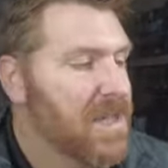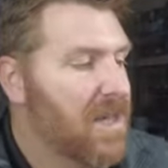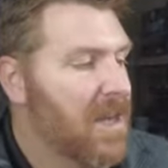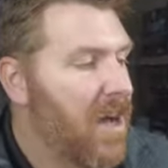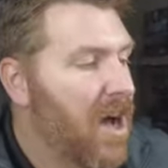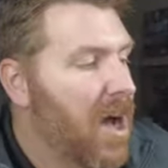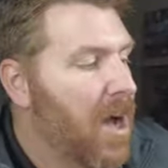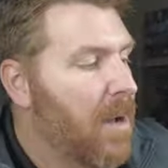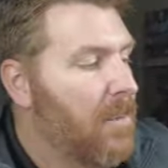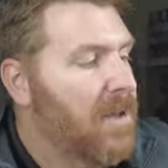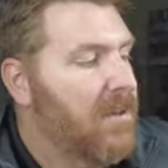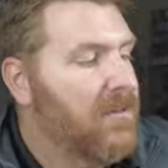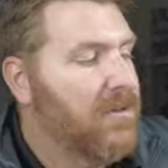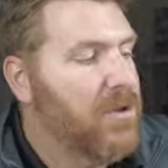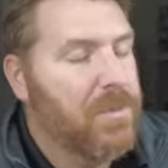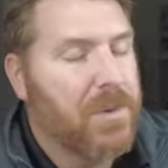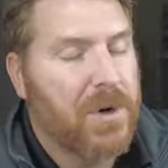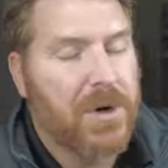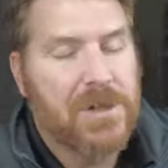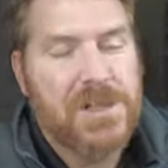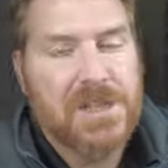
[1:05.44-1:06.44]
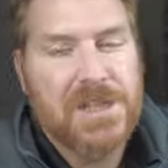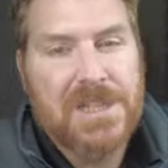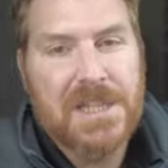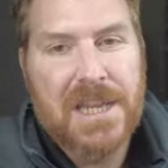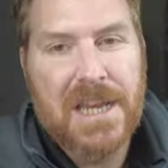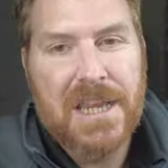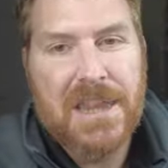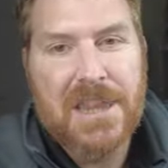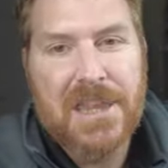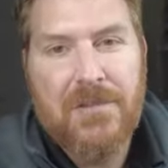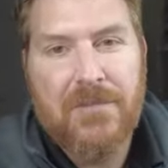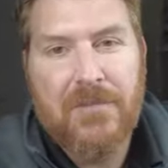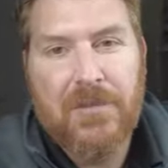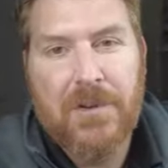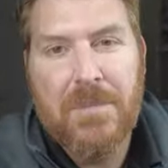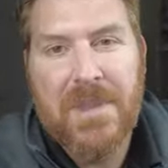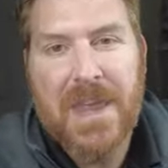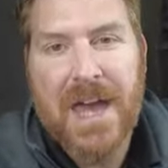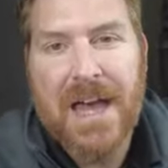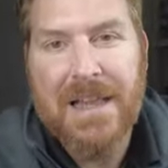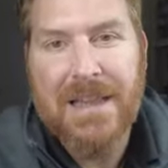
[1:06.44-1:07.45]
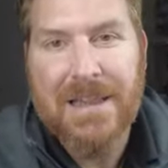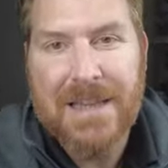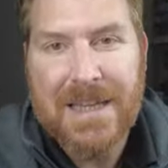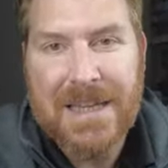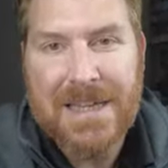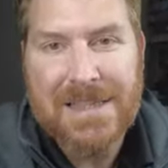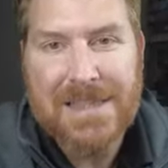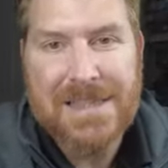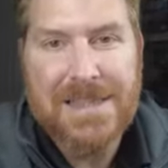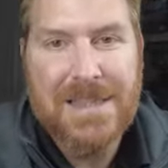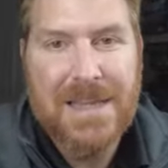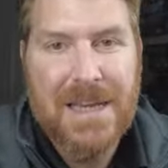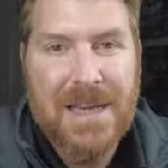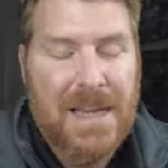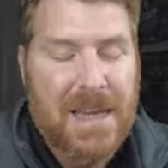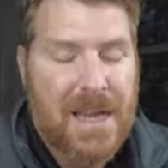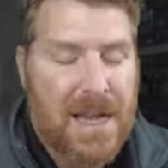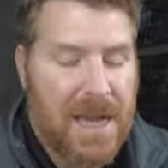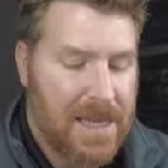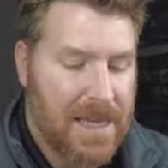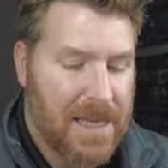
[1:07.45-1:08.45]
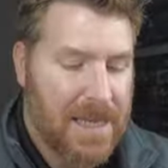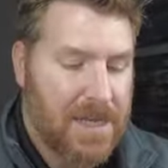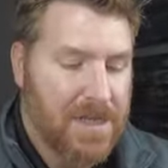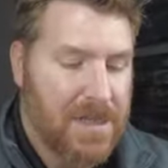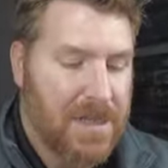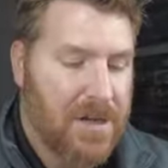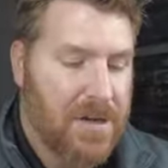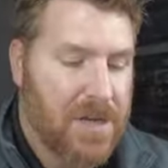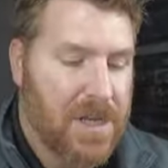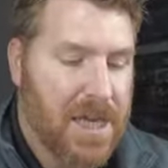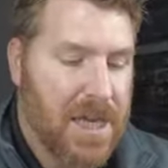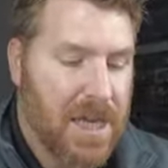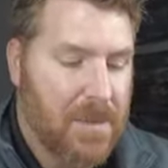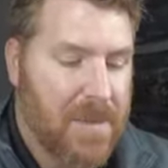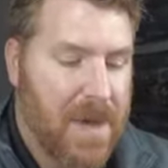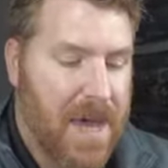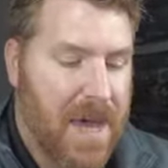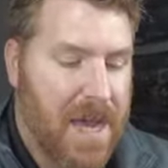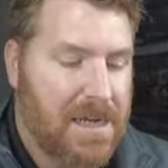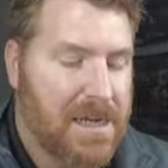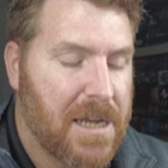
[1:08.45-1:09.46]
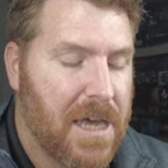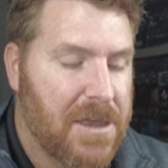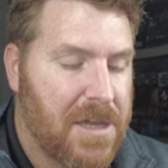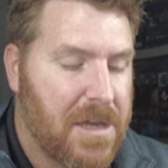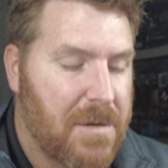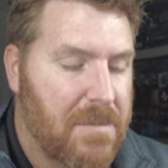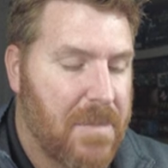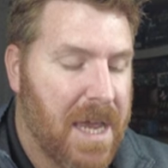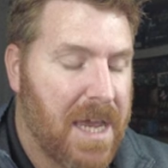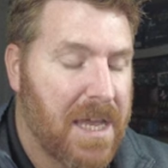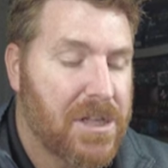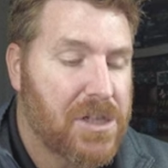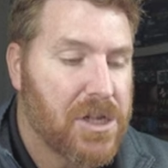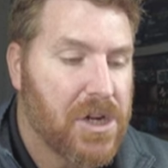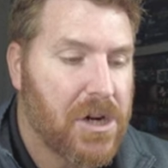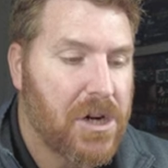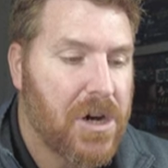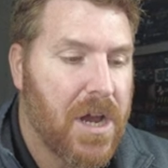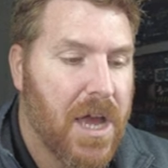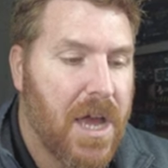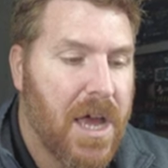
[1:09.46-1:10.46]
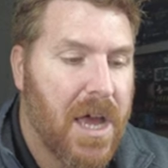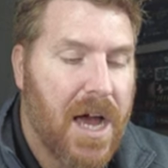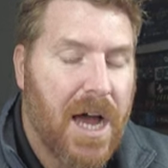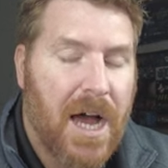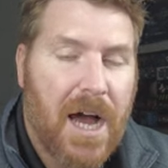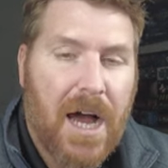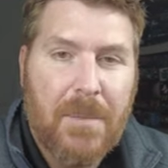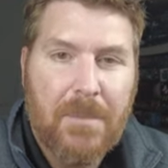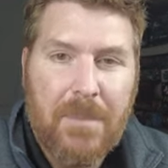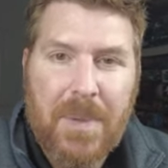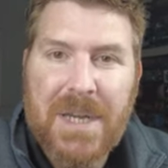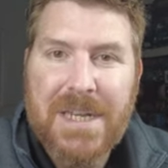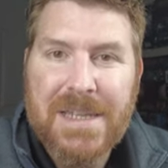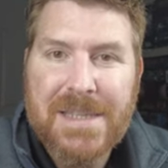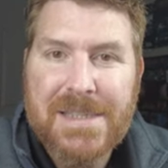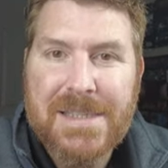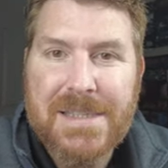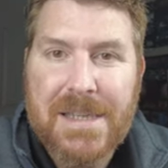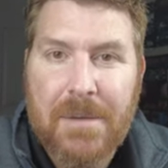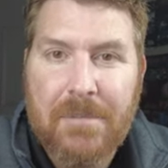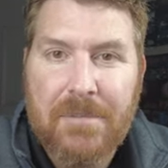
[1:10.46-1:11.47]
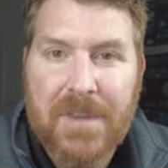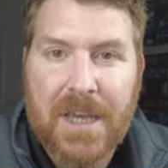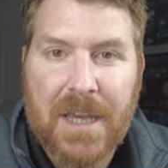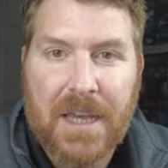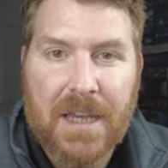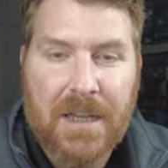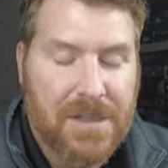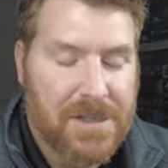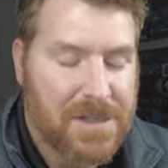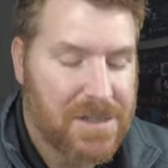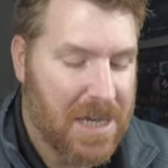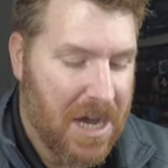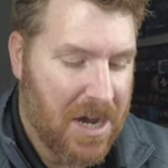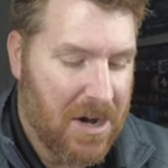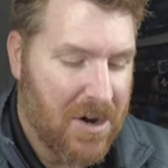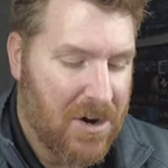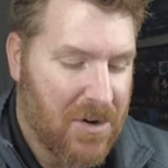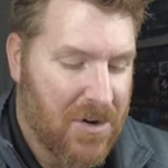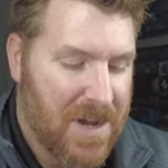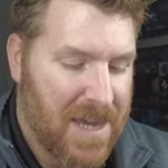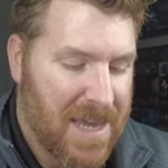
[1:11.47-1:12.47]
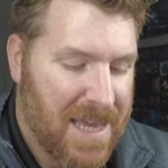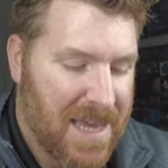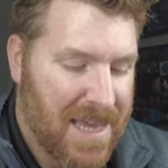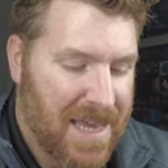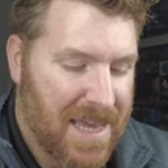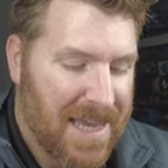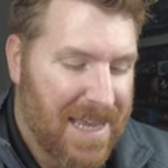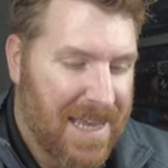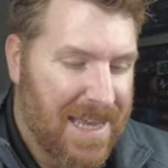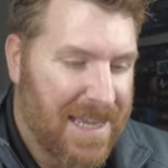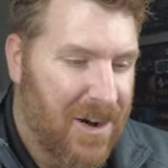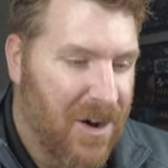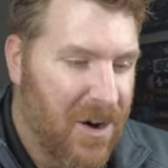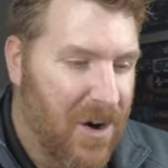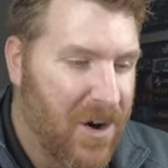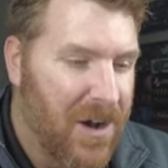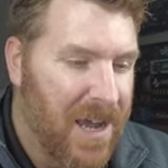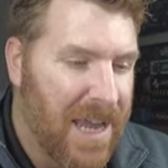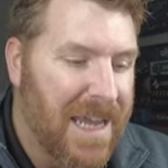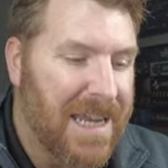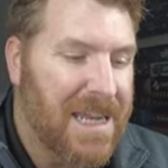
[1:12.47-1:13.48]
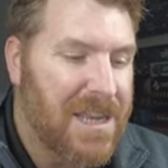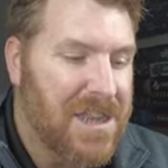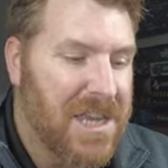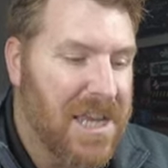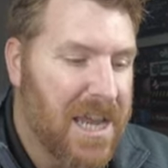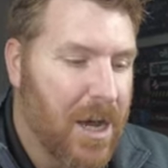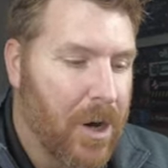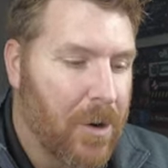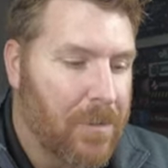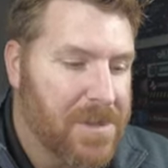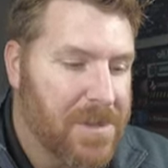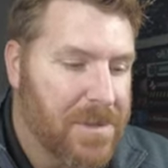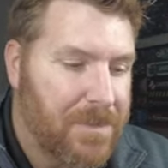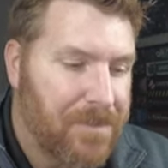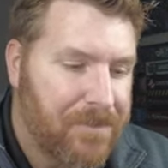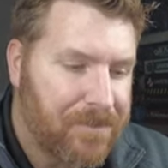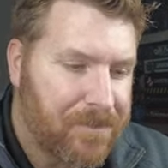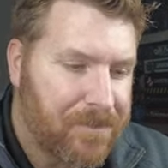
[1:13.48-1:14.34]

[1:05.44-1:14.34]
in the hobby. If you purchase anything from that list, I get a little kickback. Nothing major, but it's something. So anything helps.